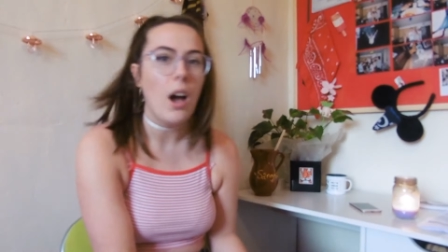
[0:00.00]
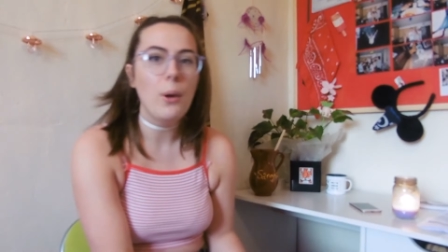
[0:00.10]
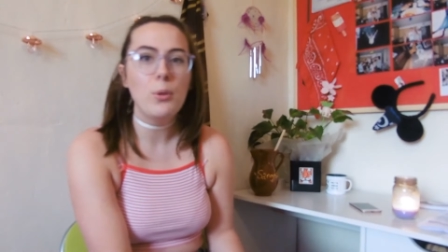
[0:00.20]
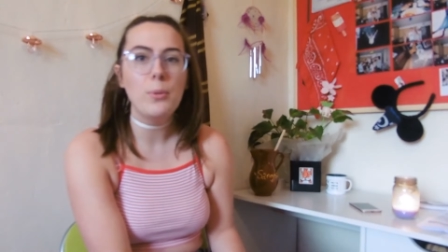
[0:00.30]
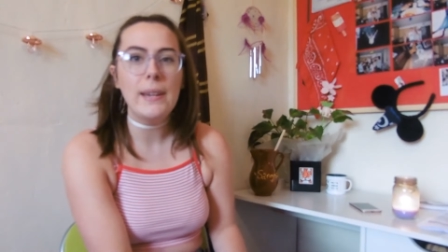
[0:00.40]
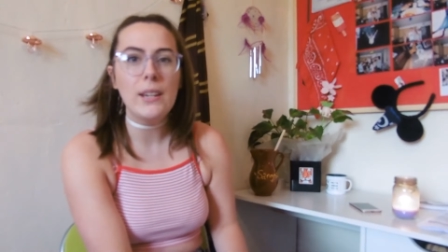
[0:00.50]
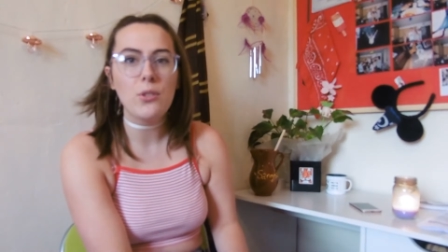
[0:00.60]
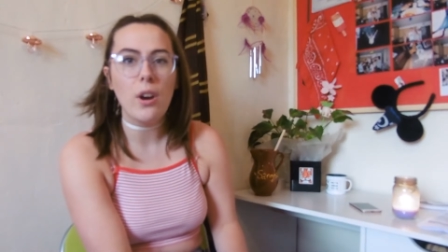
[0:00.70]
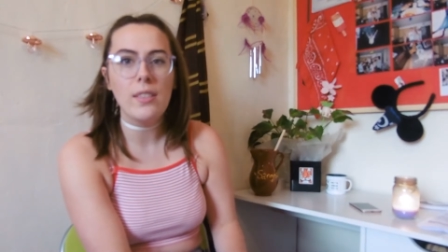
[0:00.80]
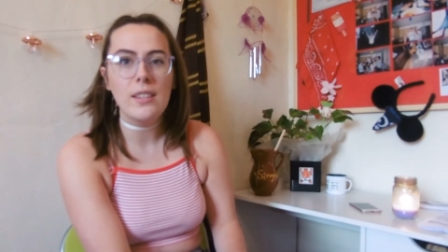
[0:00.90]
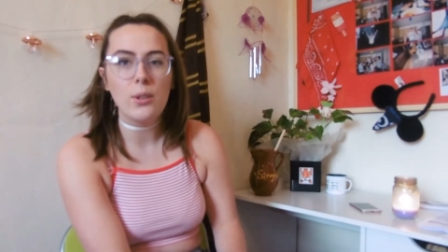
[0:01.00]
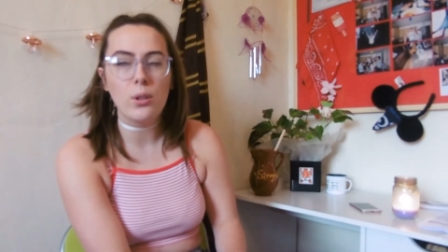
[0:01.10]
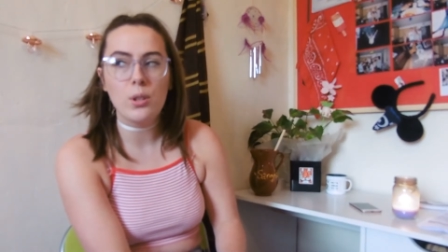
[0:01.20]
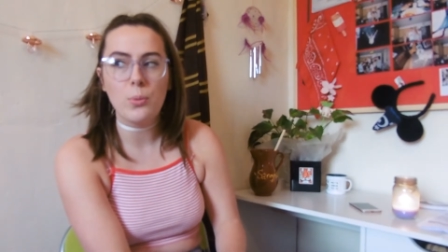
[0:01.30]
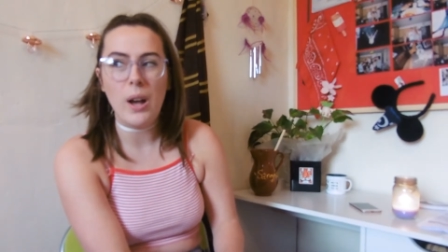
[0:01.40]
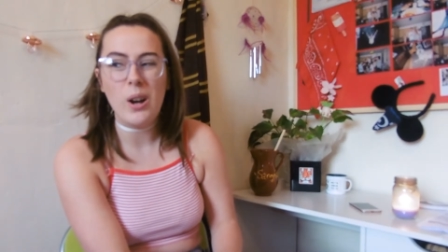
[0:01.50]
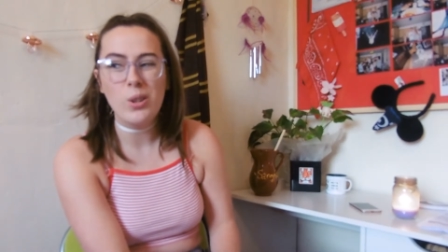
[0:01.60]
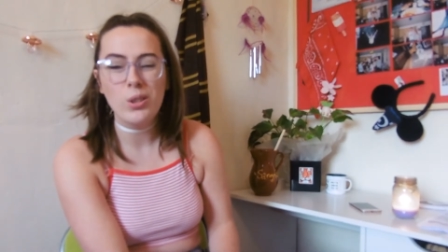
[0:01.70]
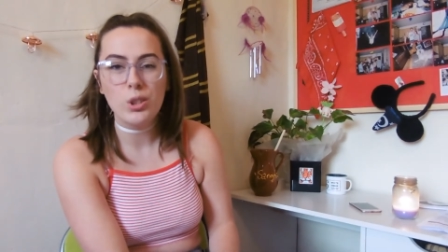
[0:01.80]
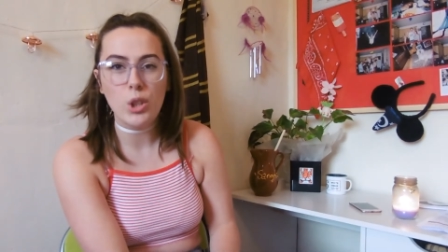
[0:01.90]
I will be trying these on as
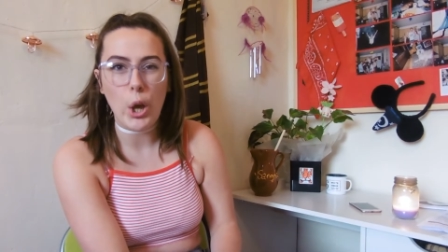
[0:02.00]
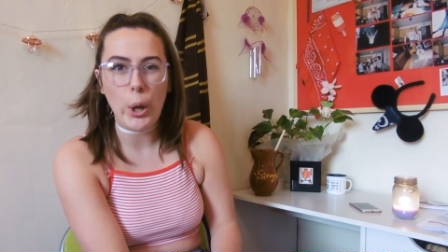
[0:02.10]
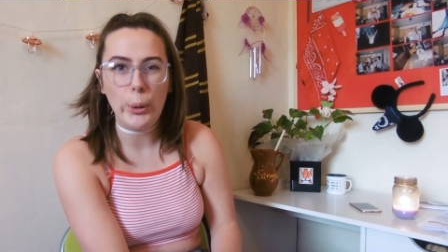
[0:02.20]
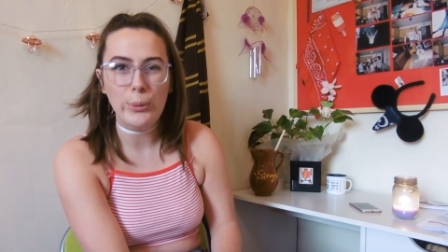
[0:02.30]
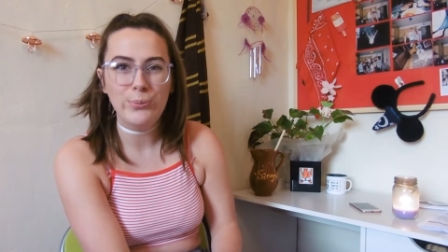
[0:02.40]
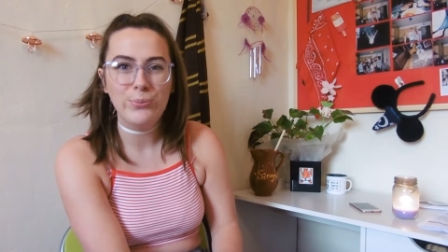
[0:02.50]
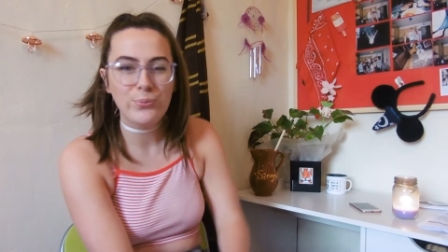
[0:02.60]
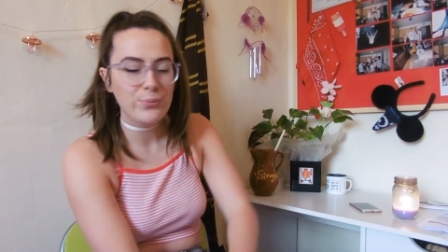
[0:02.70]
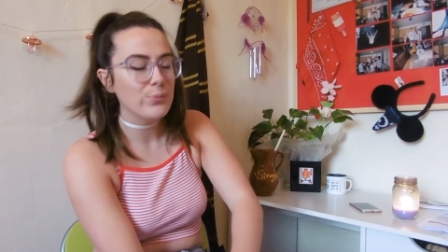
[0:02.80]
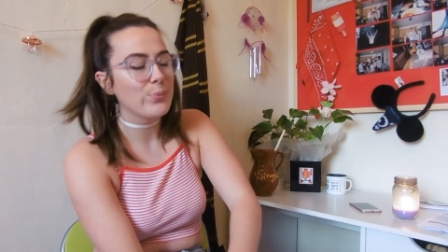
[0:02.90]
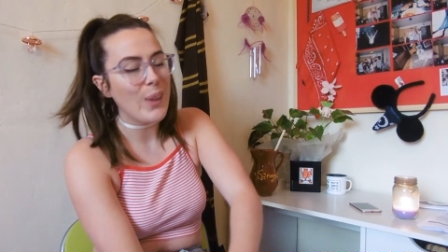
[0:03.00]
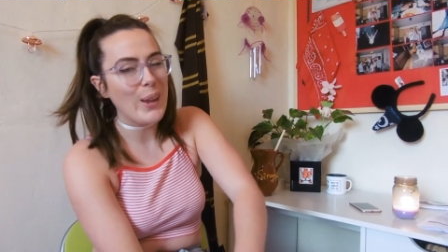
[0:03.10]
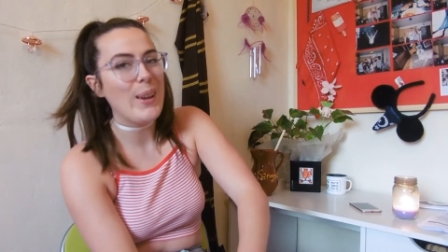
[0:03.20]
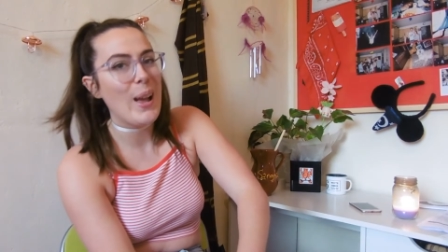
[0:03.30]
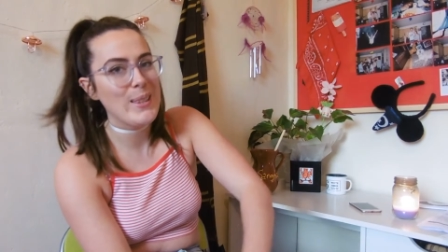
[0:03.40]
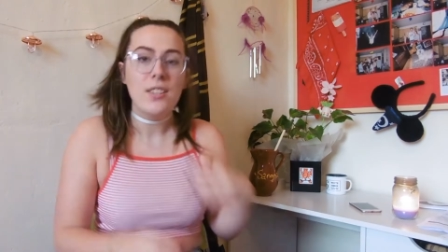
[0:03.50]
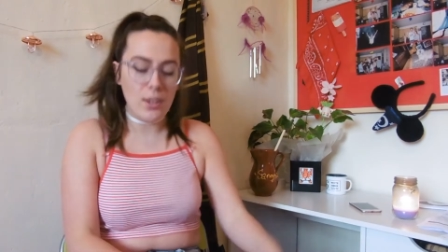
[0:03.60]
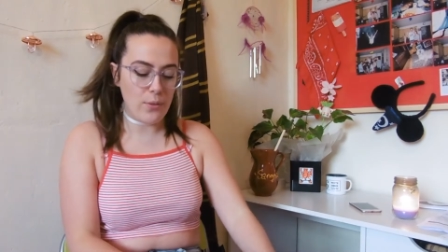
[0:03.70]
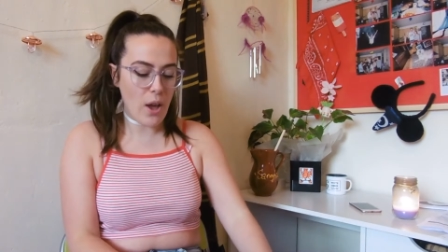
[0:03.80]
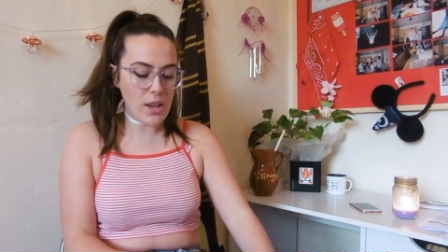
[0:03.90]
well, so yeah.
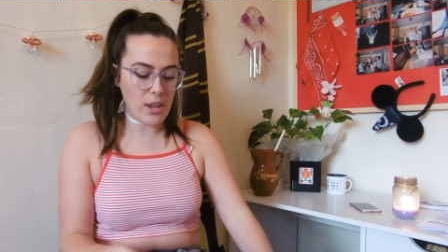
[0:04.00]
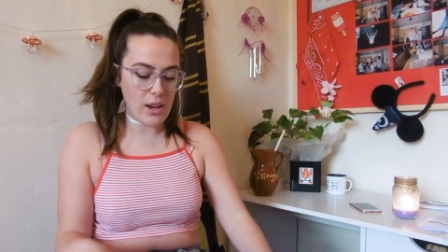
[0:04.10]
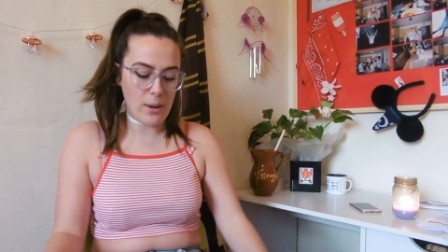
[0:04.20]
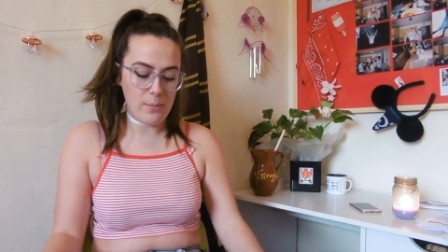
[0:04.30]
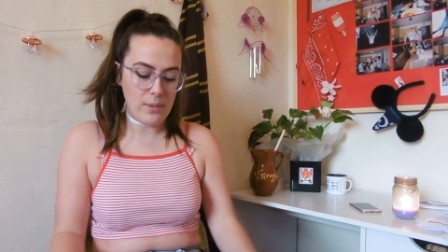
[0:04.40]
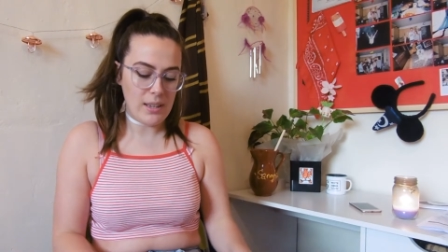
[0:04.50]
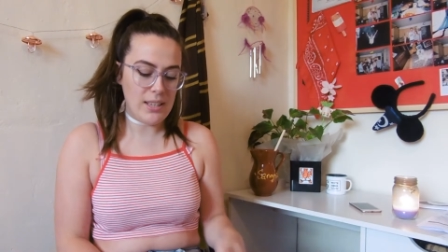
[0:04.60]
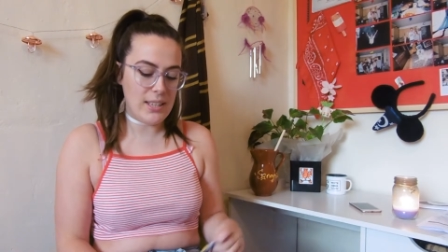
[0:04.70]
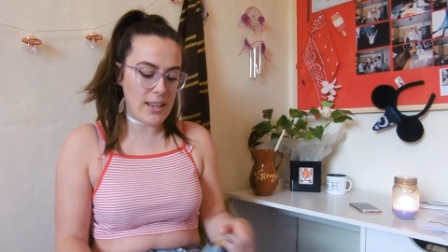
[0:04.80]
So the first item is